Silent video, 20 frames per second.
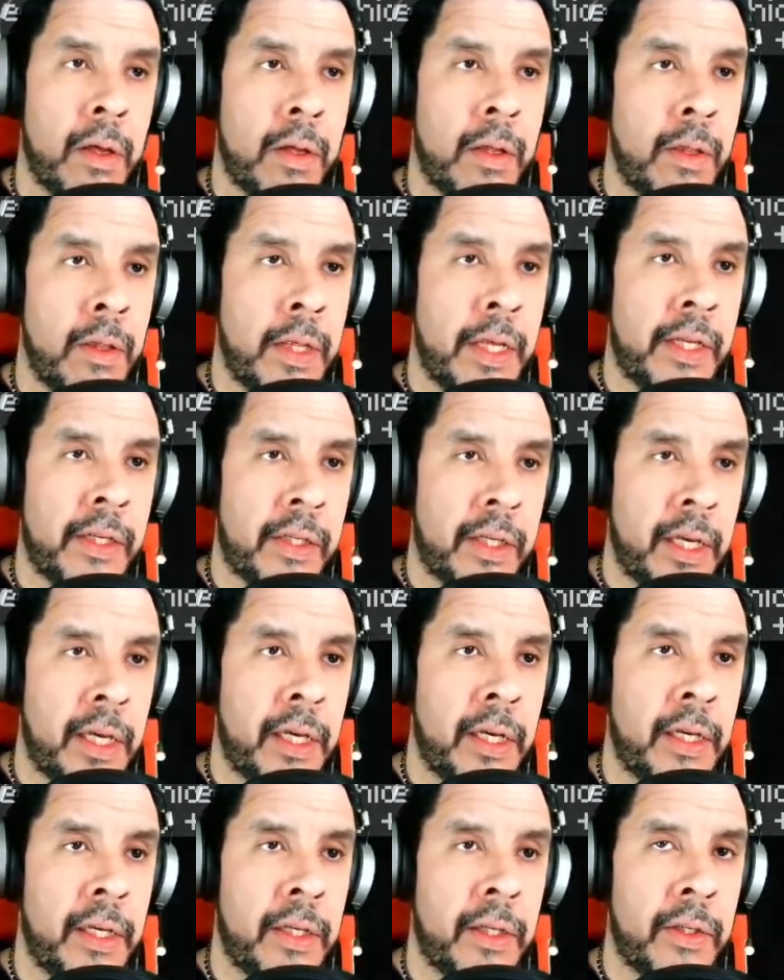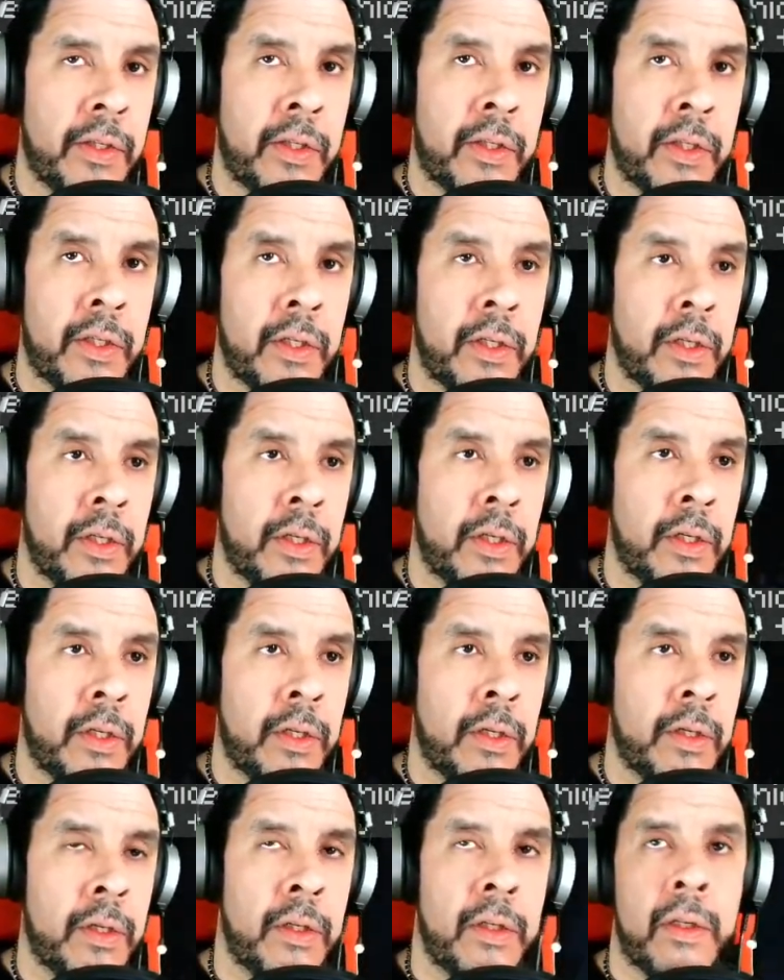This is
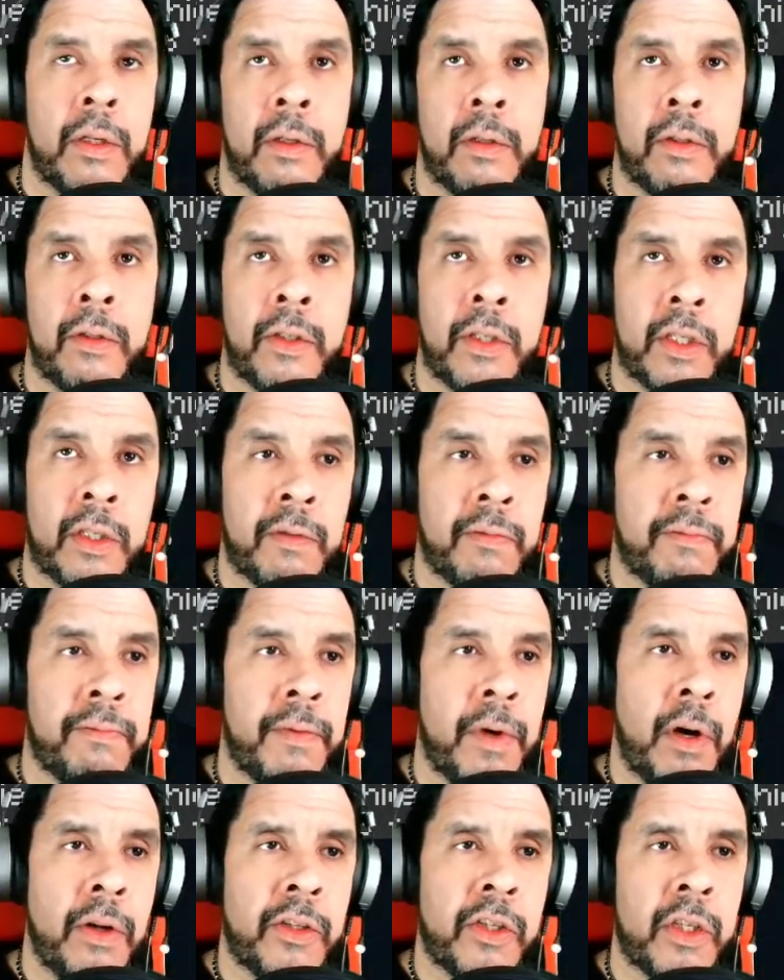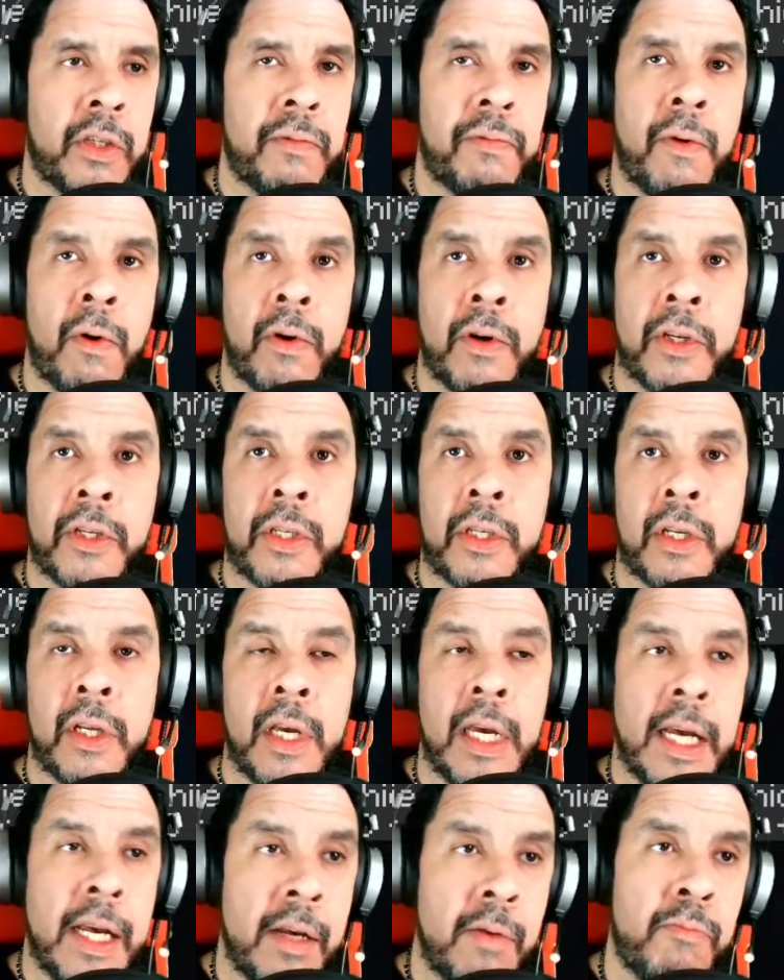just... Oh, it's just forest.
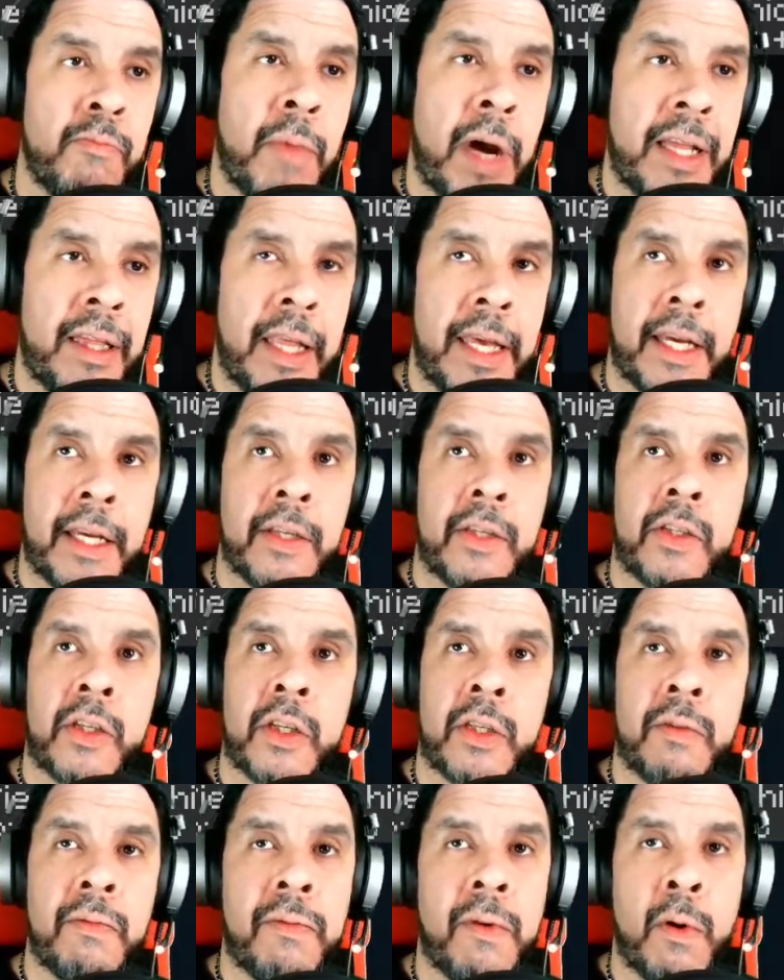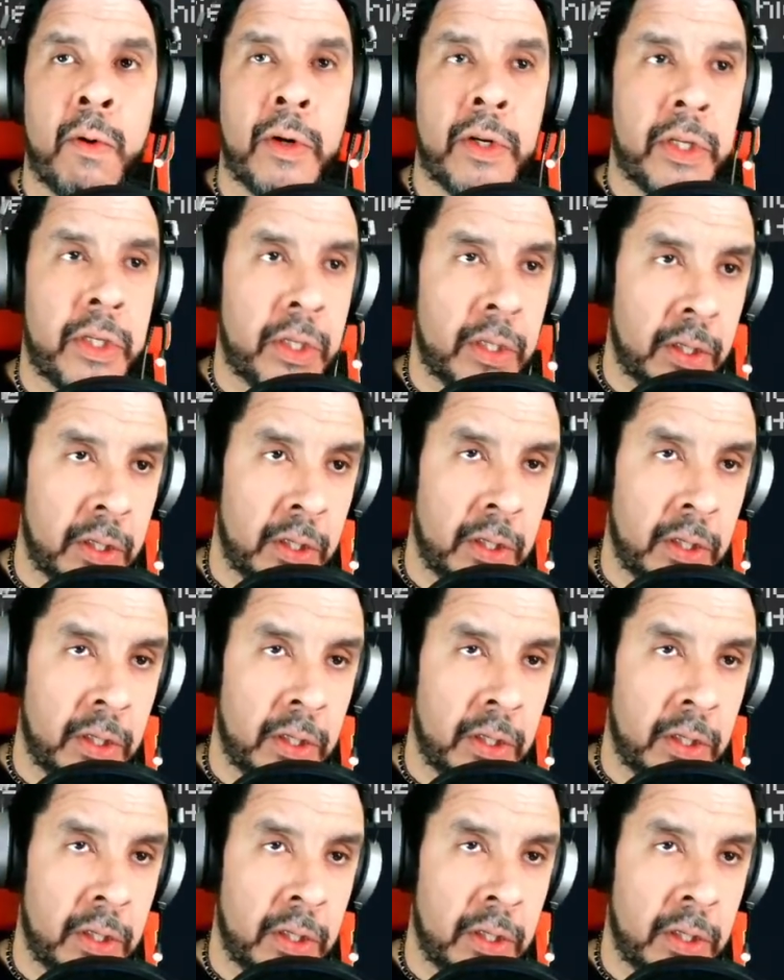My lake is just forest.